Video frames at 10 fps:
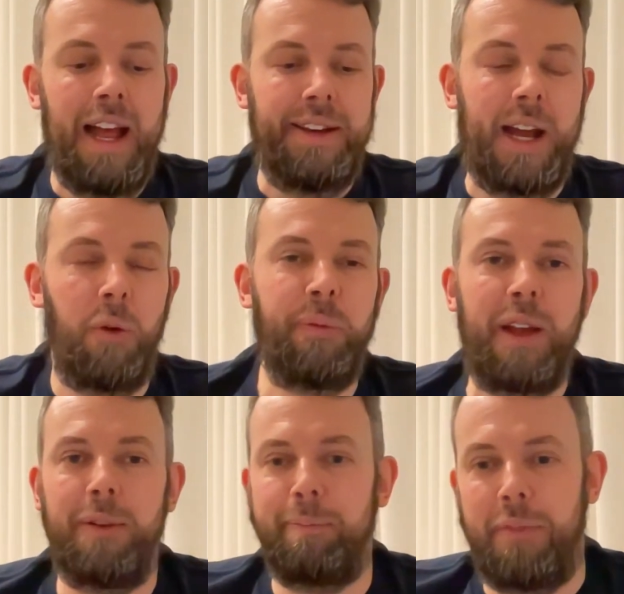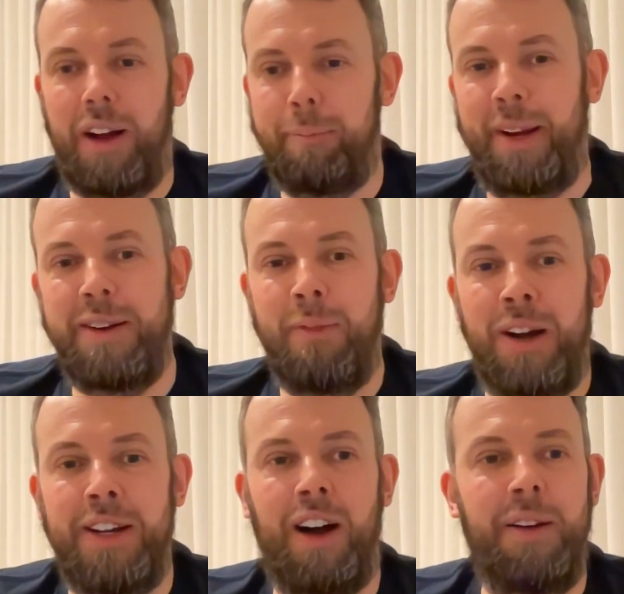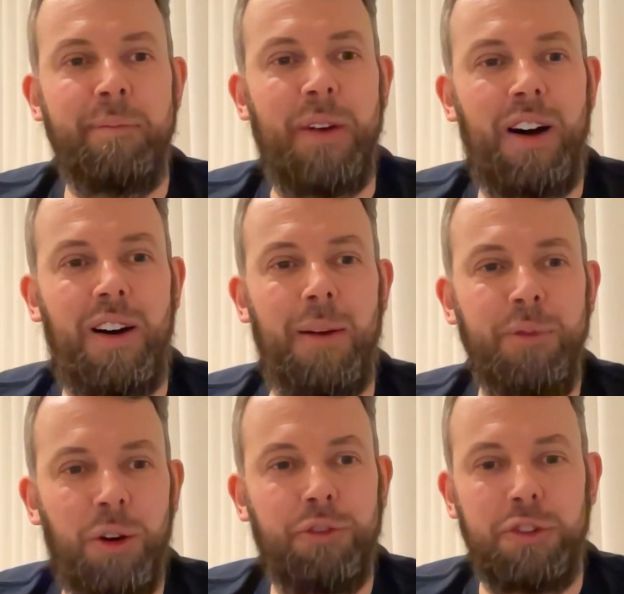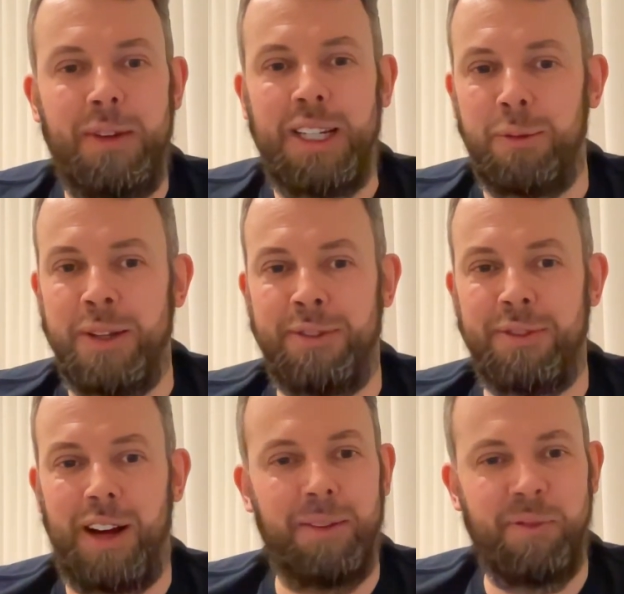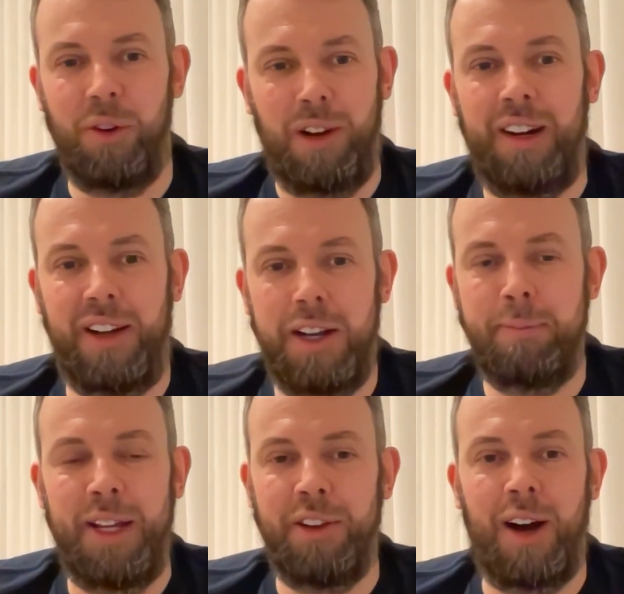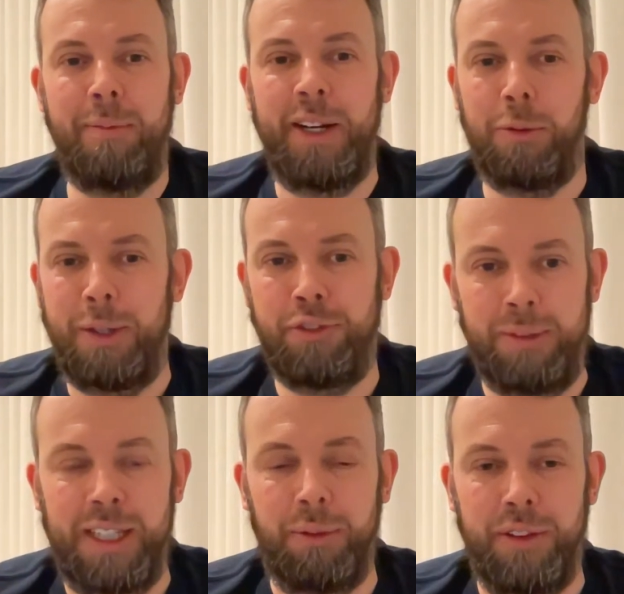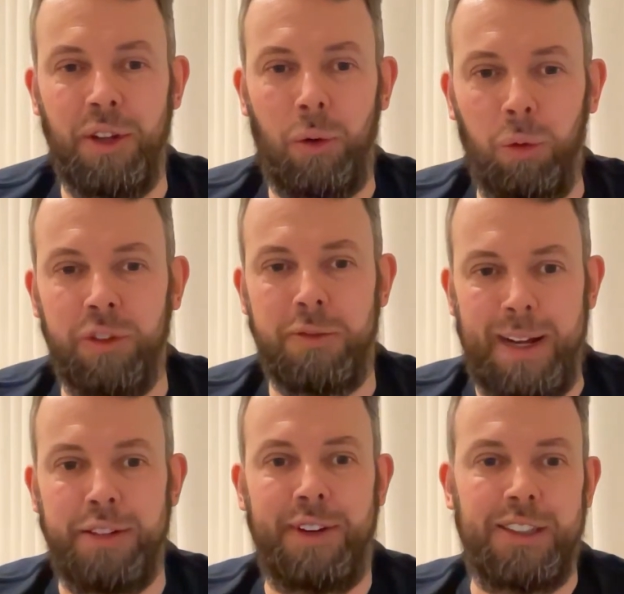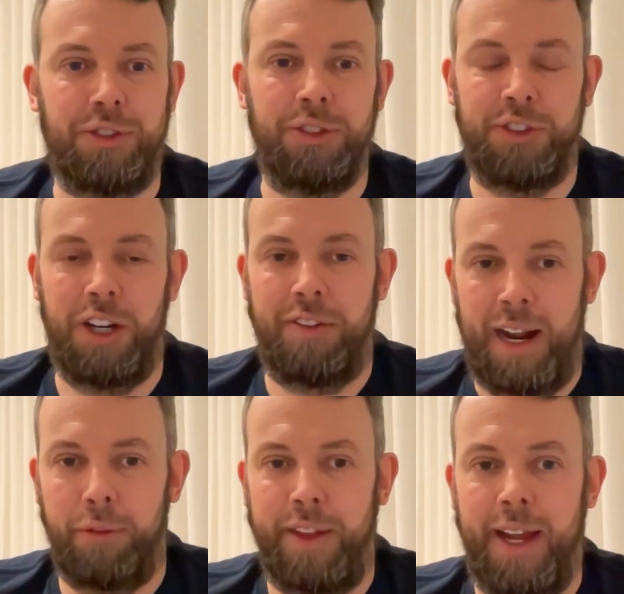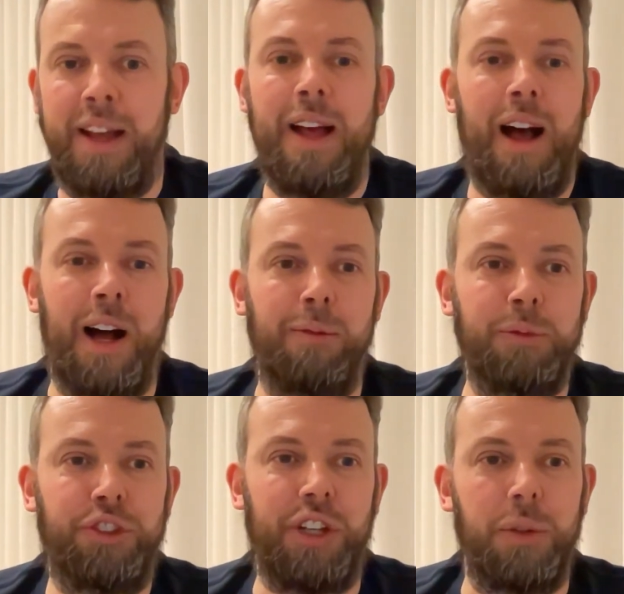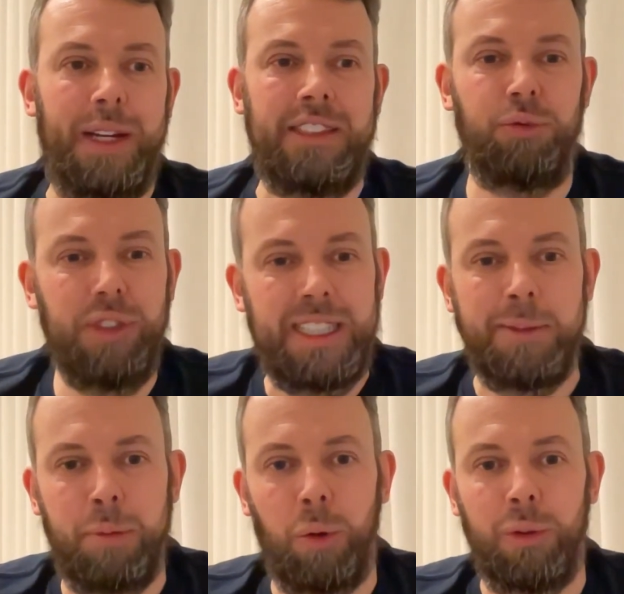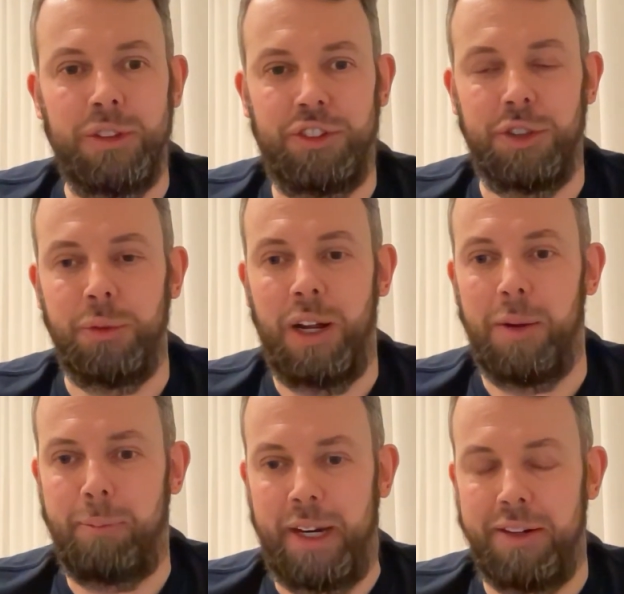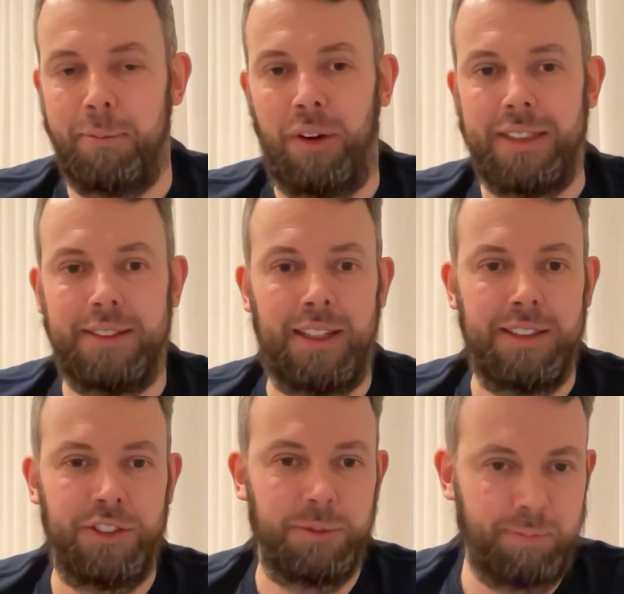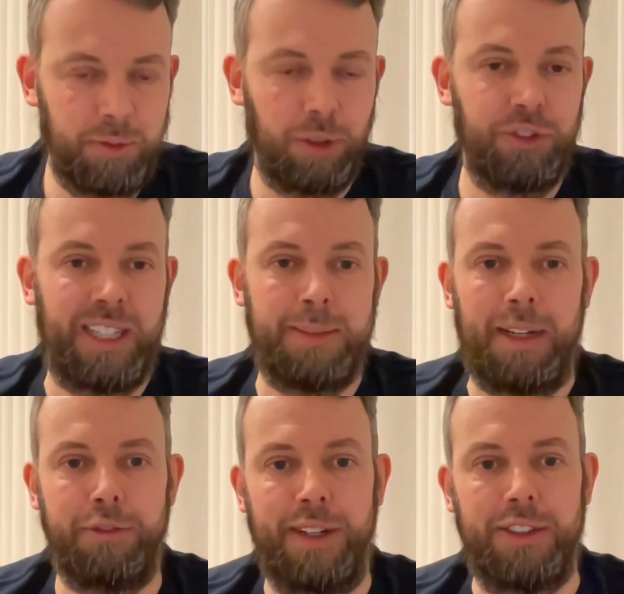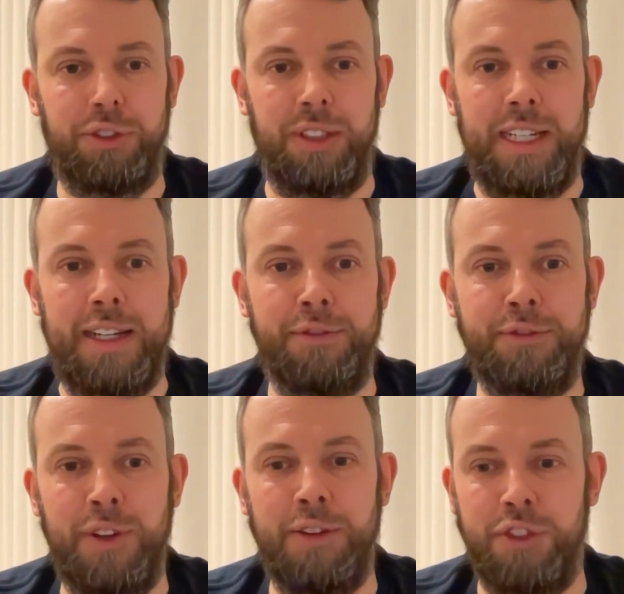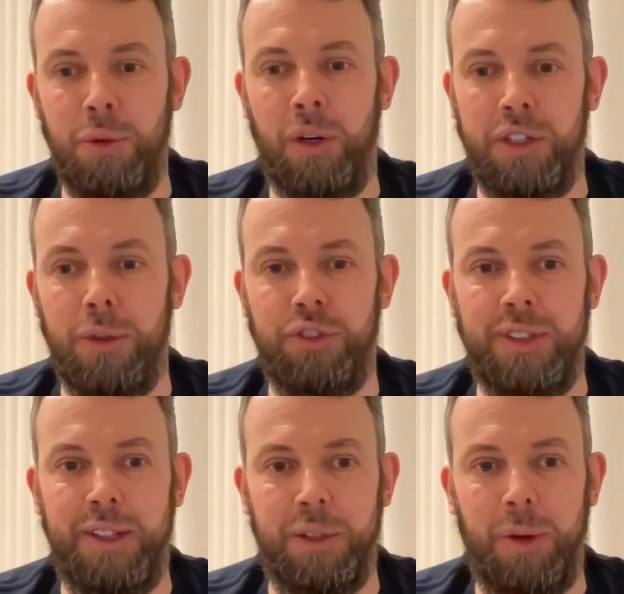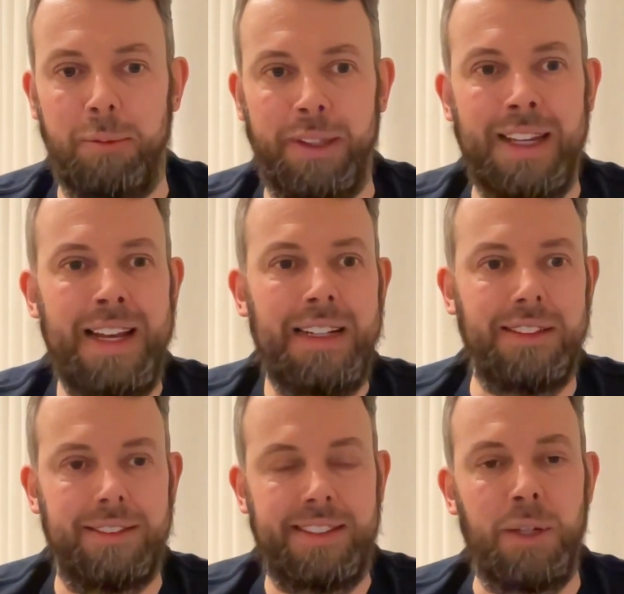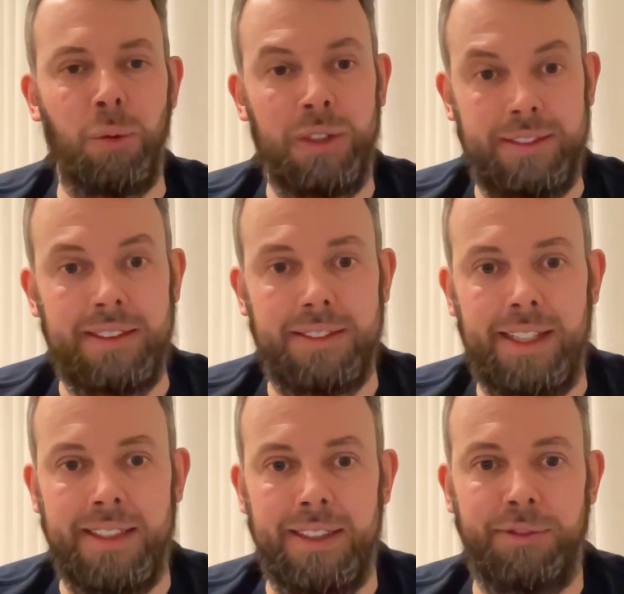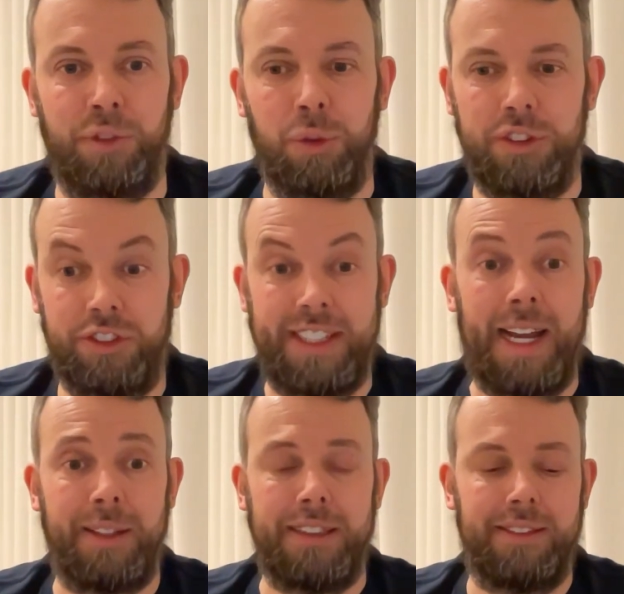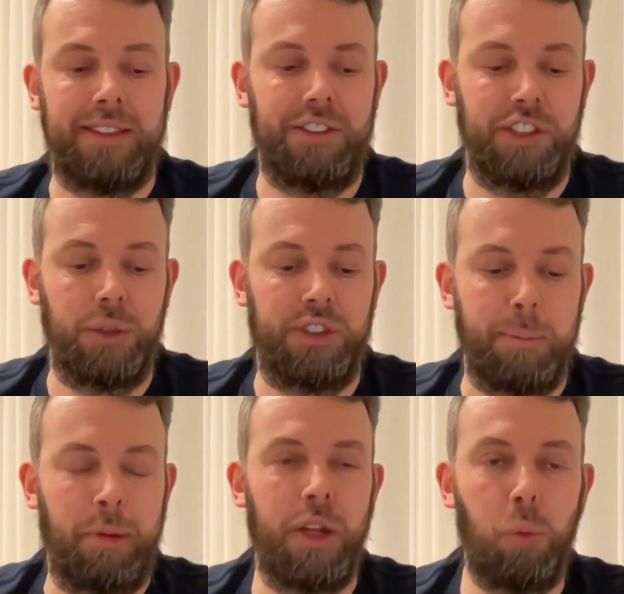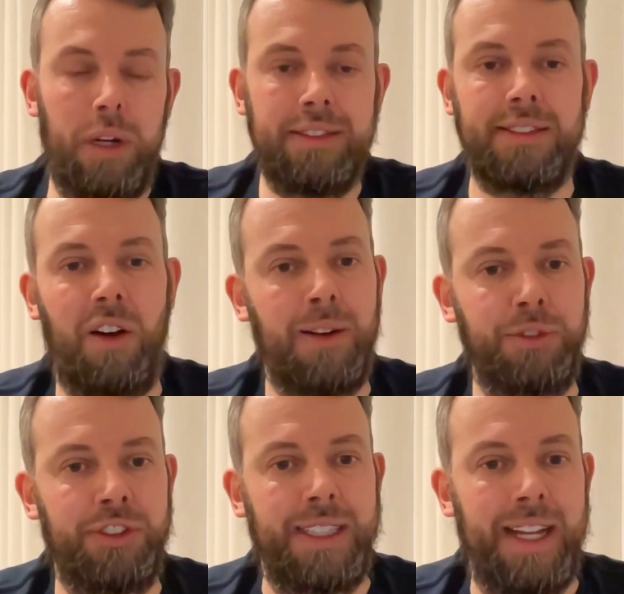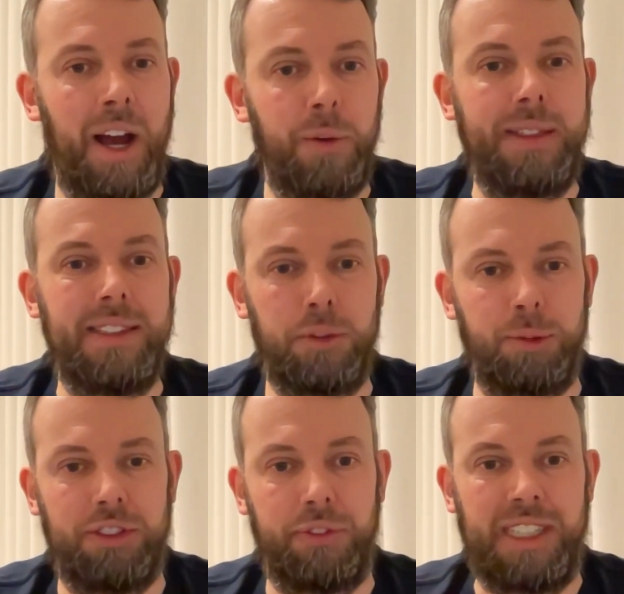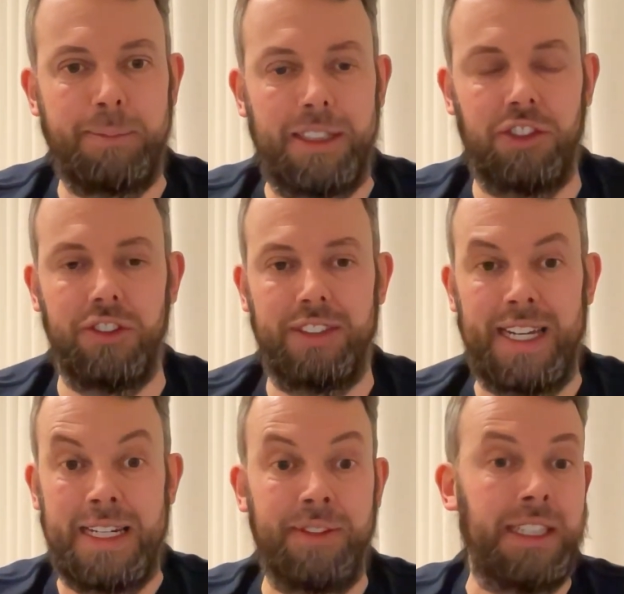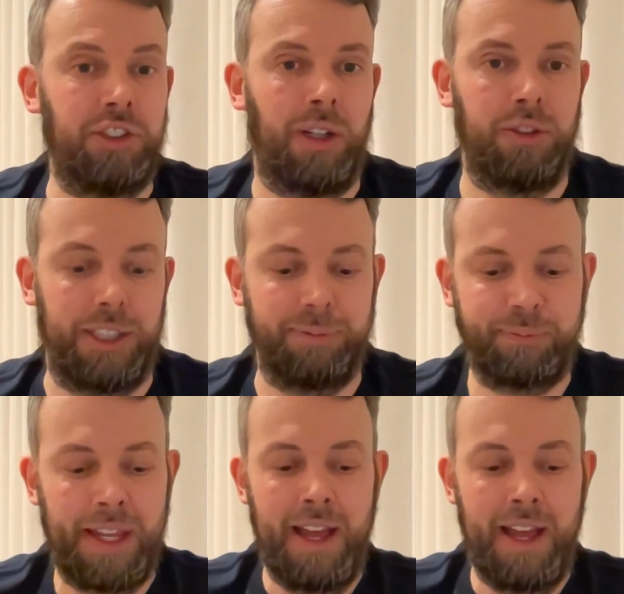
Now, bear in mind, I'm, I'm not familiar with... Uh, I admit that I may not be familiar with all of the manufacturers that are out there. Um, so it's really important to uh, bear in mind uh, to contact the manufacturer if, if you are using their equipment, to see what it's intended for, to see how they intend to use it. But the ones that I've seen, it only specifically mentions E V charging.